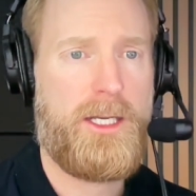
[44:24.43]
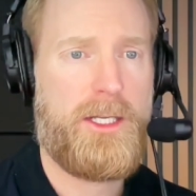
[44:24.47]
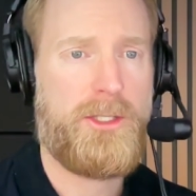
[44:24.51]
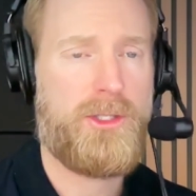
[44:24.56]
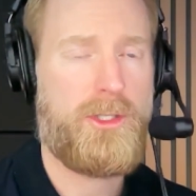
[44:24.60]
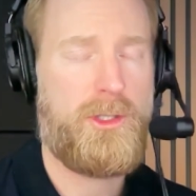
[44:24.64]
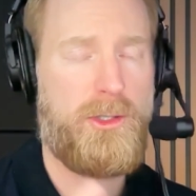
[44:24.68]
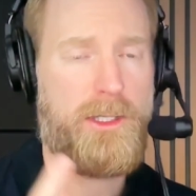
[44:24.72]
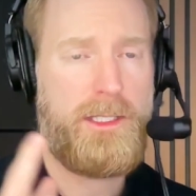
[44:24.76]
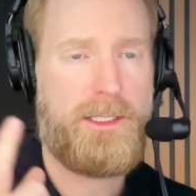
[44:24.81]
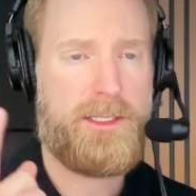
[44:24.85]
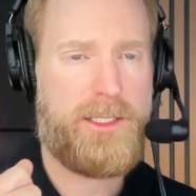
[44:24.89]

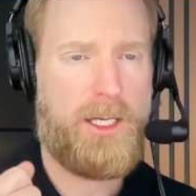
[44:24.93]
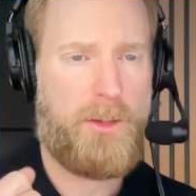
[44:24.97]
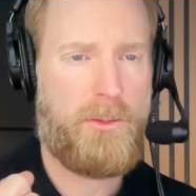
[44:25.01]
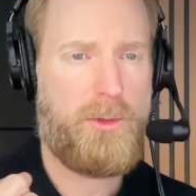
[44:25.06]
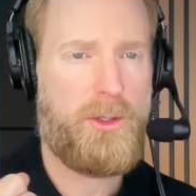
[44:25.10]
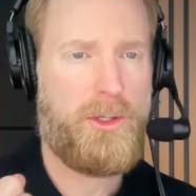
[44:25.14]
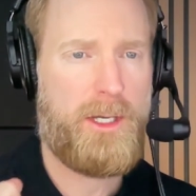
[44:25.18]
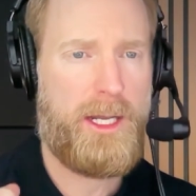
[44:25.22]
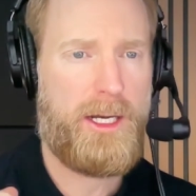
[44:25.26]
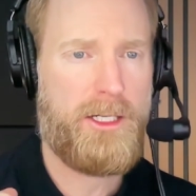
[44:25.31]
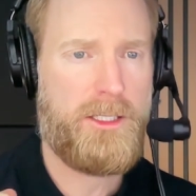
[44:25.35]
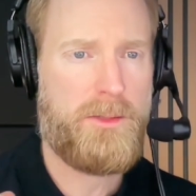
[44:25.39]
So you need
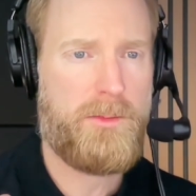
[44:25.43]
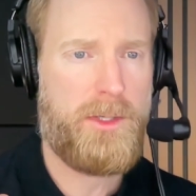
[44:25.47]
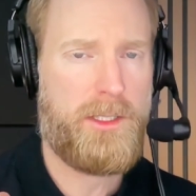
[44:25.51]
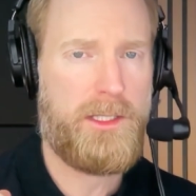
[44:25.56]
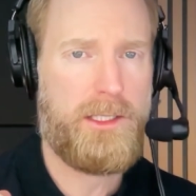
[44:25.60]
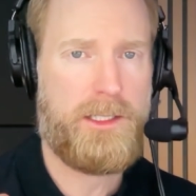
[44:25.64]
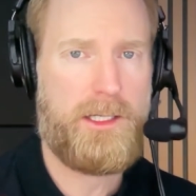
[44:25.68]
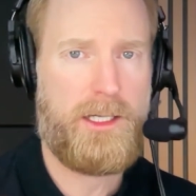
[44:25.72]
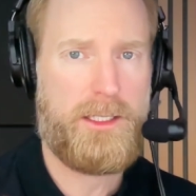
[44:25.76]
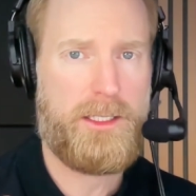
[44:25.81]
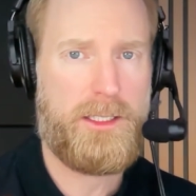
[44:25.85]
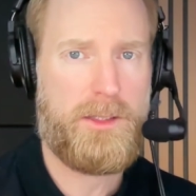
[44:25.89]
someone who cares about
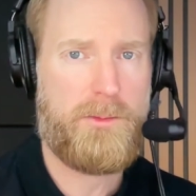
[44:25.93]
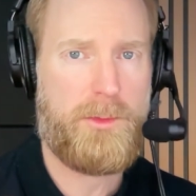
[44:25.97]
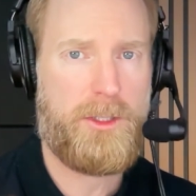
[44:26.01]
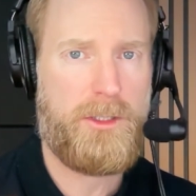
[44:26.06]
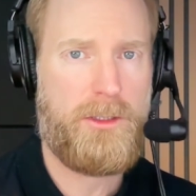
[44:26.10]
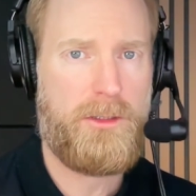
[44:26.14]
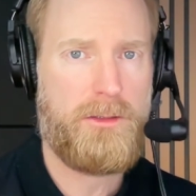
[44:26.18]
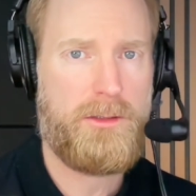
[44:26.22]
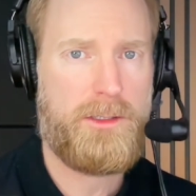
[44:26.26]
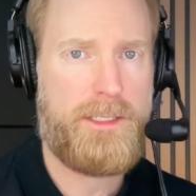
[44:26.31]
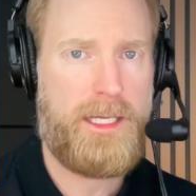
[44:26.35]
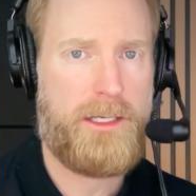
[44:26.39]
the
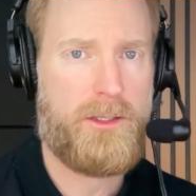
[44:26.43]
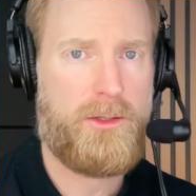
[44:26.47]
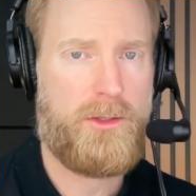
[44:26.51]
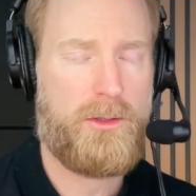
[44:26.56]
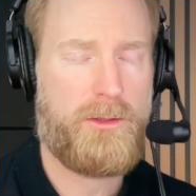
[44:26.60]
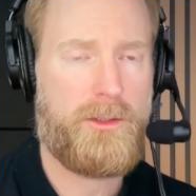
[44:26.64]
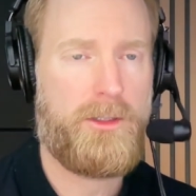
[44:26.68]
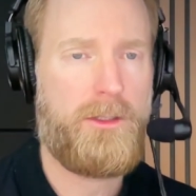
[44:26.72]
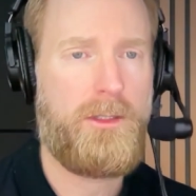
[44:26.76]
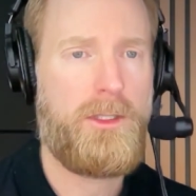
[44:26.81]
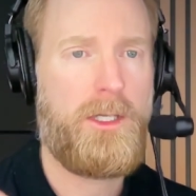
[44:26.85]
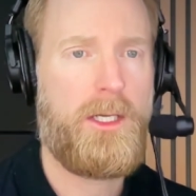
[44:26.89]
customer
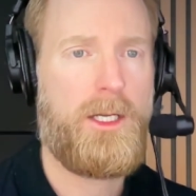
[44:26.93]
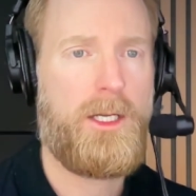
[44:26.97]
stakeholder,